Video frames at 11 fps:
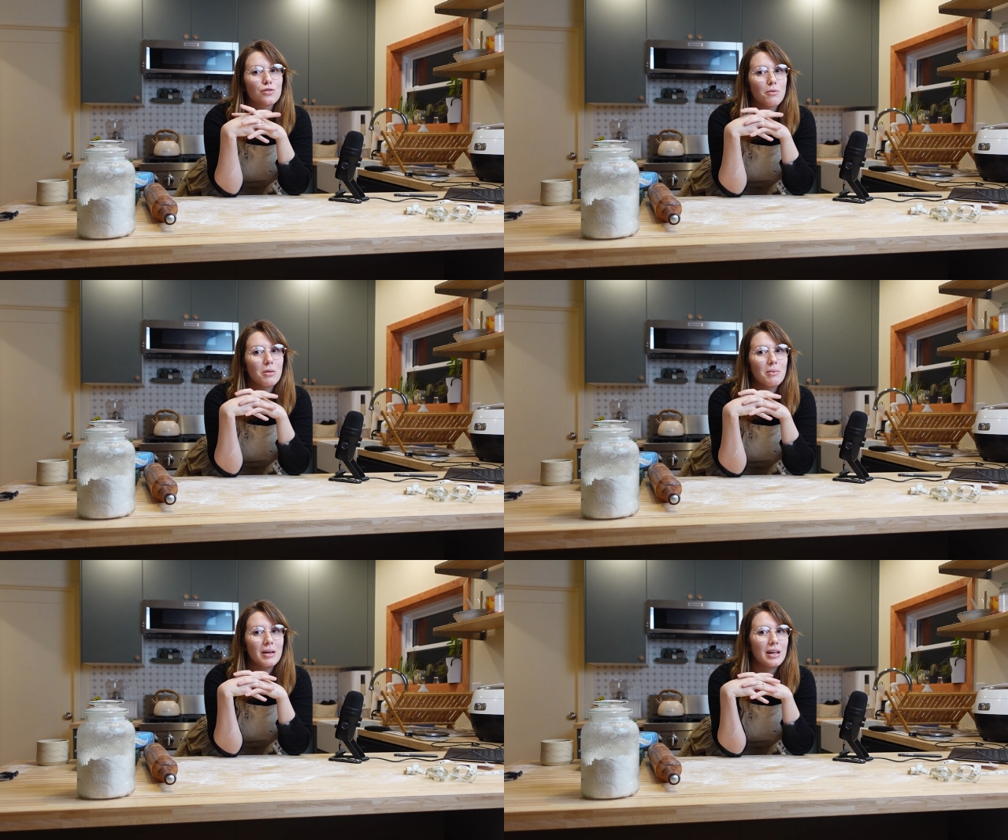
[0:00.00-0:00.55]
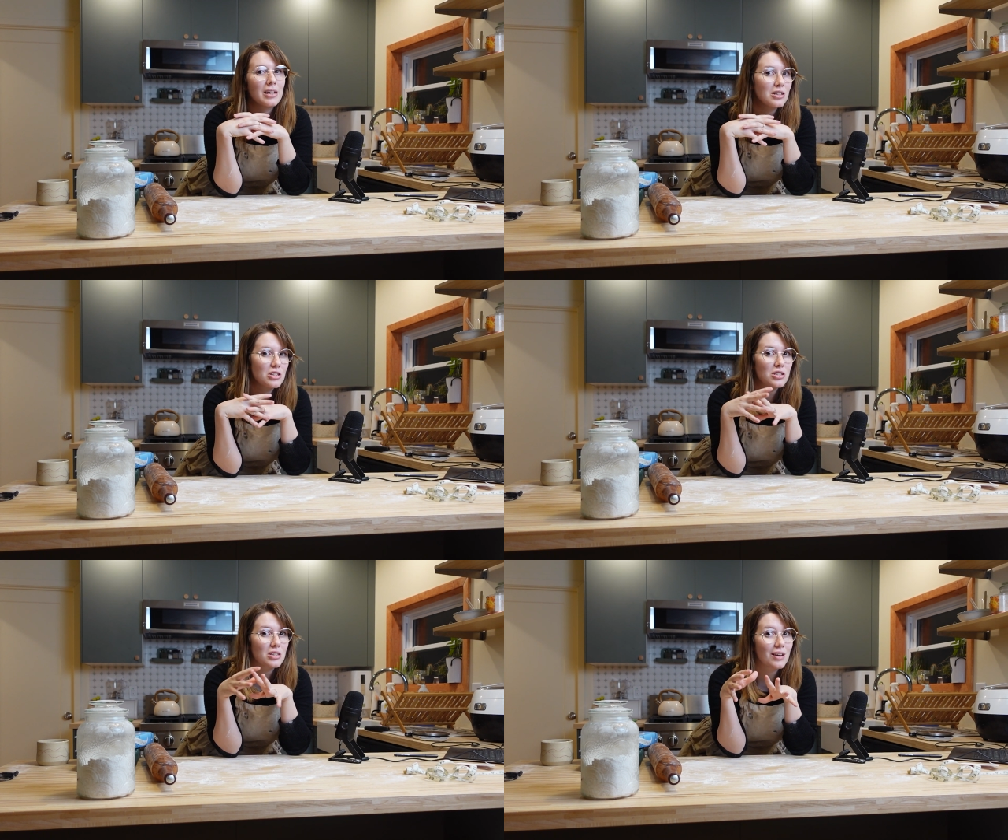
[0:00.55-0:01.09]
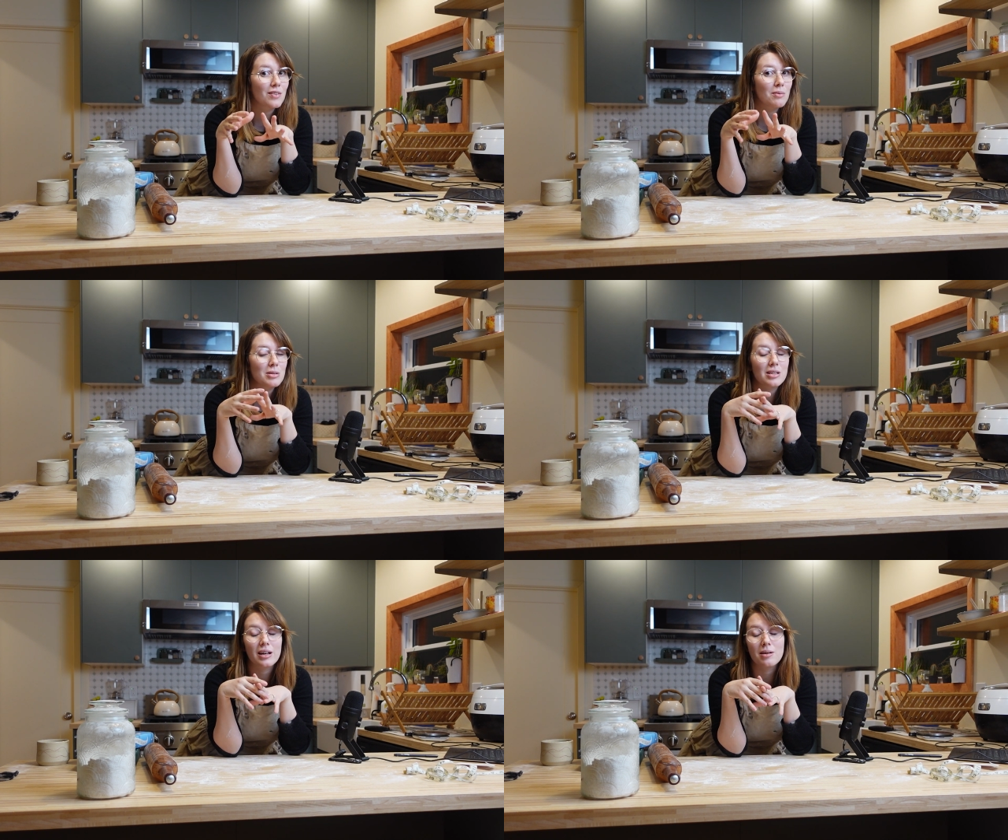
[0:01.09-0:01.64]
from the beginning, to just give them a
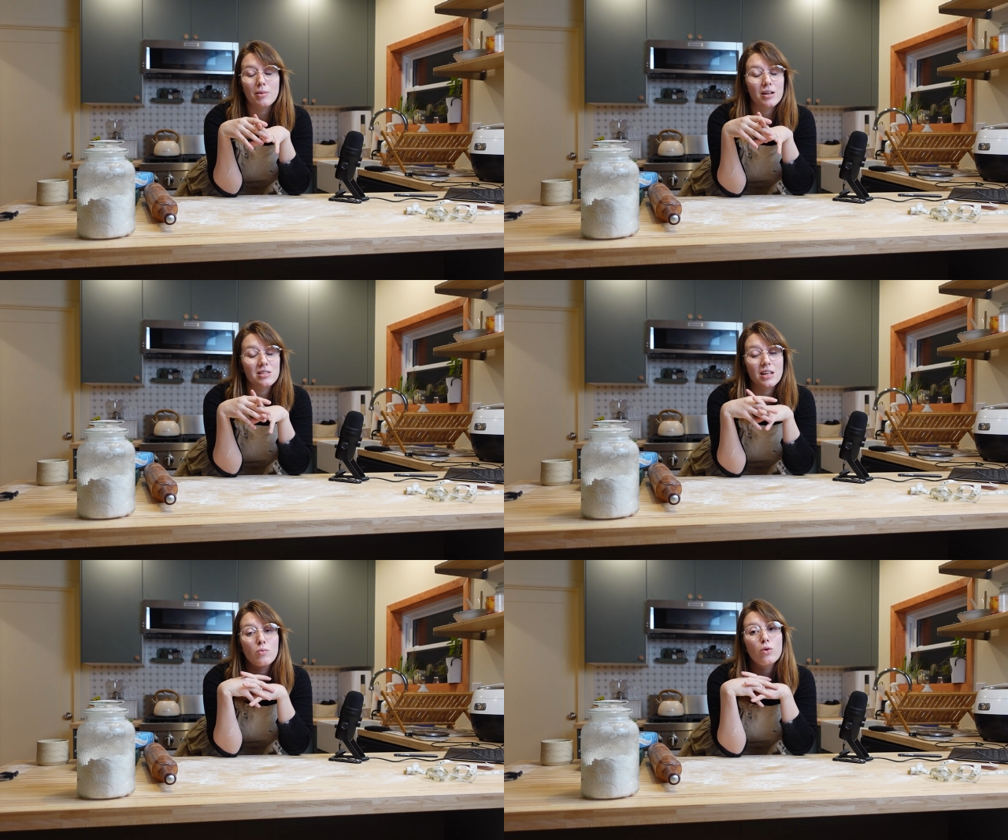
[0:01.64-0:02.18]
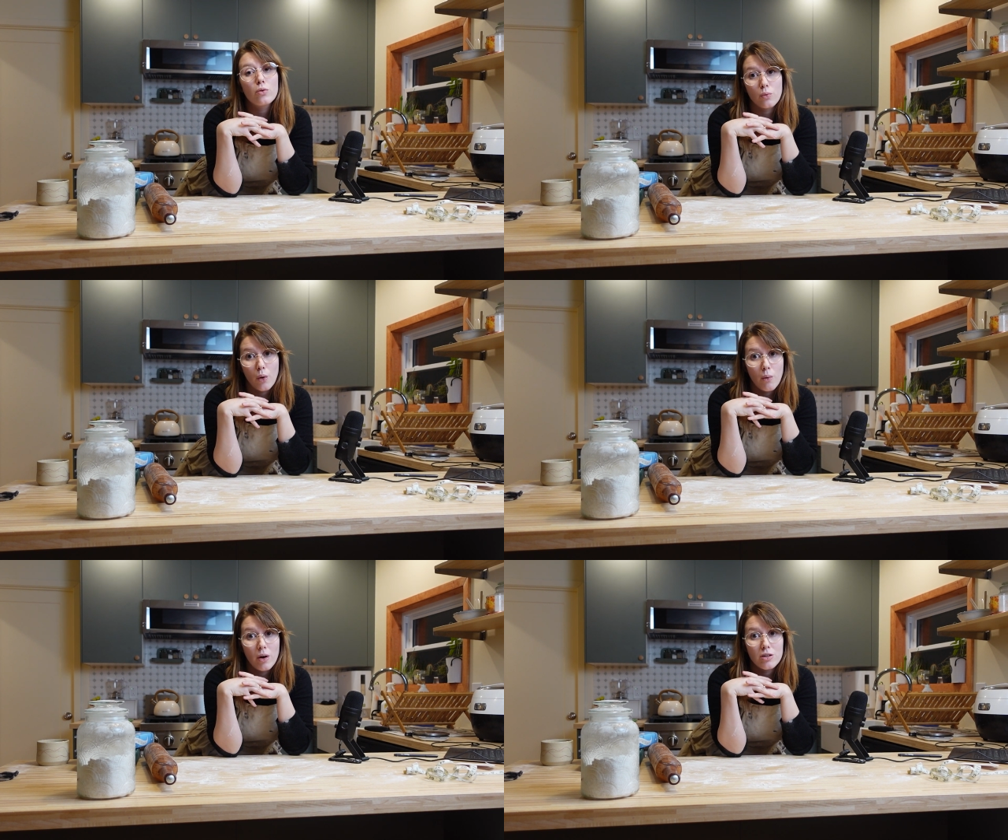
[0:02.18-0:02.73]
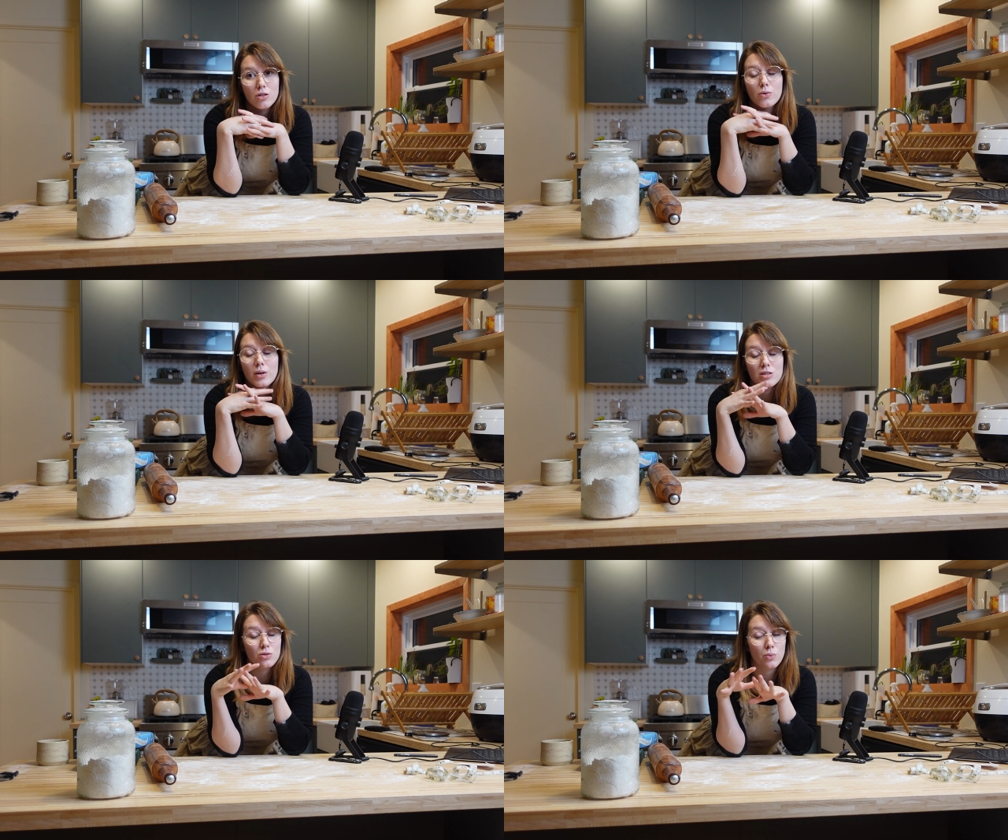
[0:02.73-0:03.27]
second, because they will grow on you.
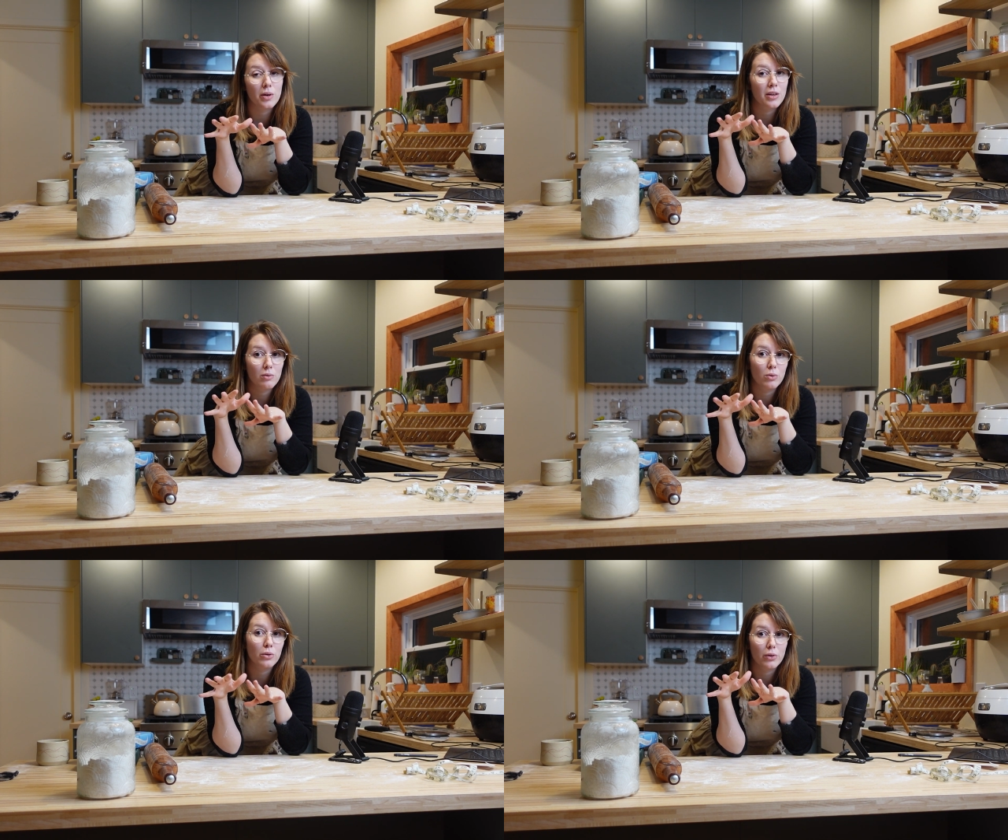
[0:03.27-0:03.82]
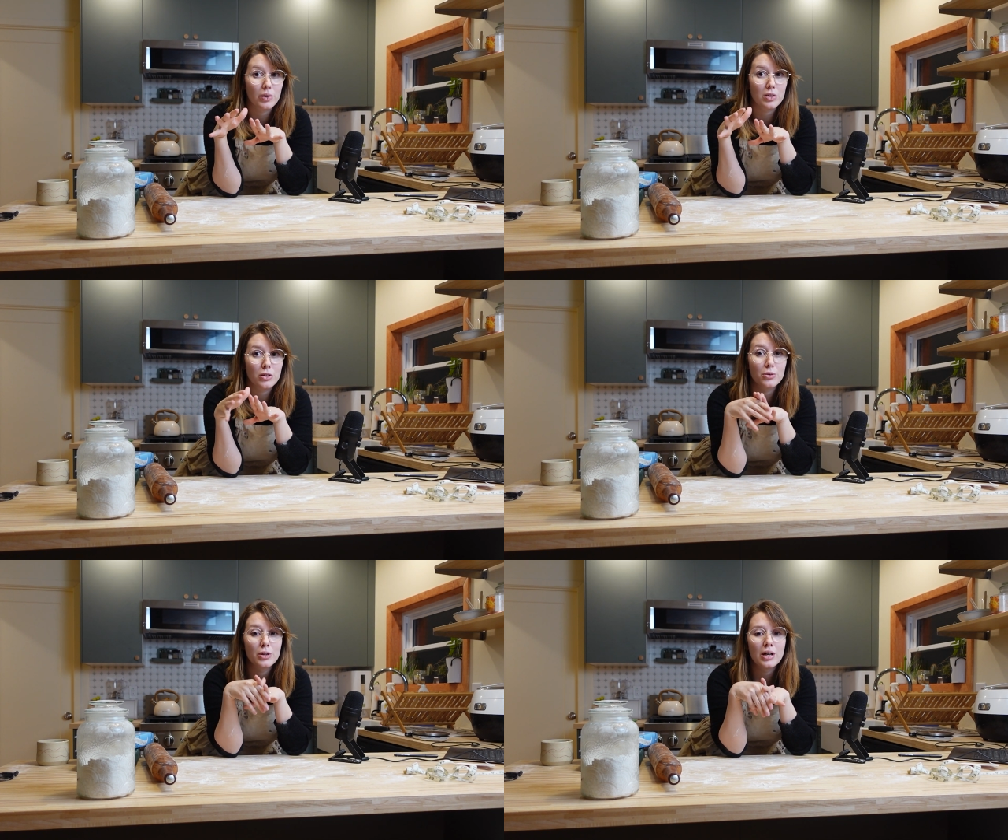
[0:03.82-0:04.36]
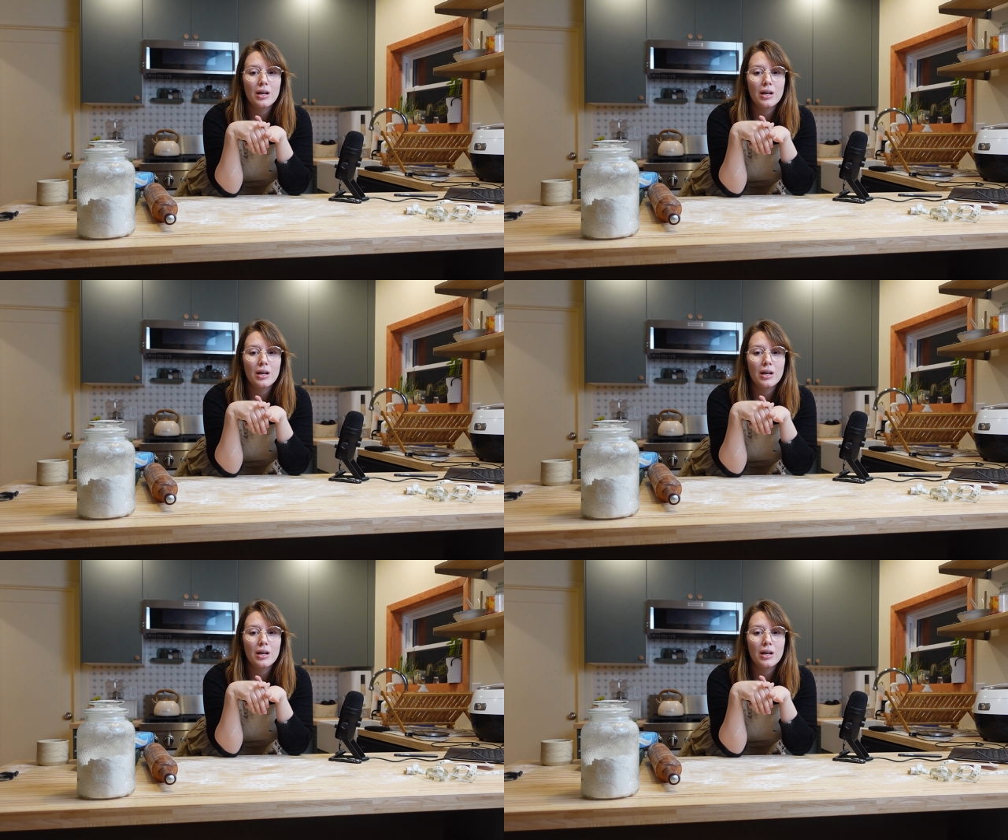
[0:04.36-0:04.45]
I swear they will grow on you.